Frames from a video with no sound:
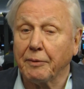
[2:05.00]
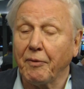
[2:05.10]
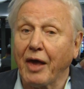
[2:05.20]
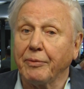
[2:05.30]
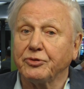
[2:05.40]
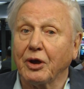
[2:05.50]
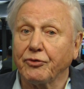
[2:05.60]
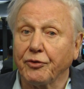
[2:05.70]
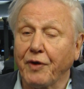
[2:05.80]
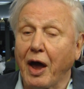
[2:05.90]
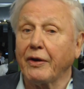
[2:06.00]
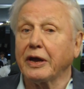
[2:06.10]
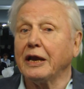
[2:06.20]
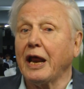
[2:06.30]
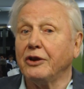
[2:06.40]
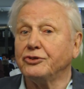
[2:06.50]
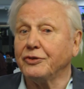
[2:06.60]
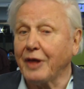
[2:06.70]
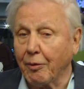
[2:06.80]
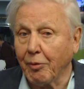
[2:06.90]
can light themselves a fire and get energy
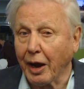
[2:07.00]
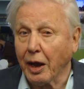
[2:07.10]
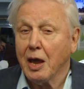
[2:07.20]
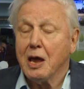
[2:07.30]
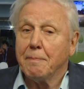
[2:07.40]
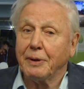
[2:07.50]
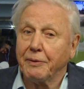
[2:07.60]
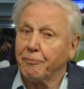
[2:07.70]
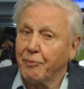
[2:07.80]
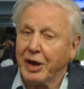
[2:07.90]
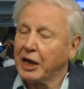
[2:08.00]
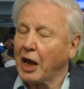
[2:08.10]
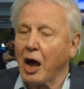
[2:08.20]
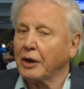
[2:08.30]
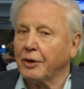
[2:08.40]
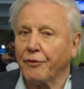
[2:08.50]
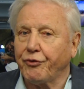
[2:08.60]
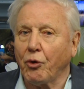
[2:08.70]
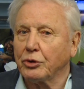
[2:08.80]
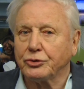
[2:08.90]
that way. But it, we can't
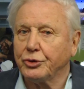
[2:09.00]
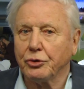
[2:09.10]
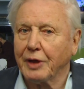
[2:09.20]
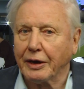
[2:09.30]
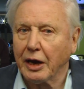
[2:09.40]
afford to do that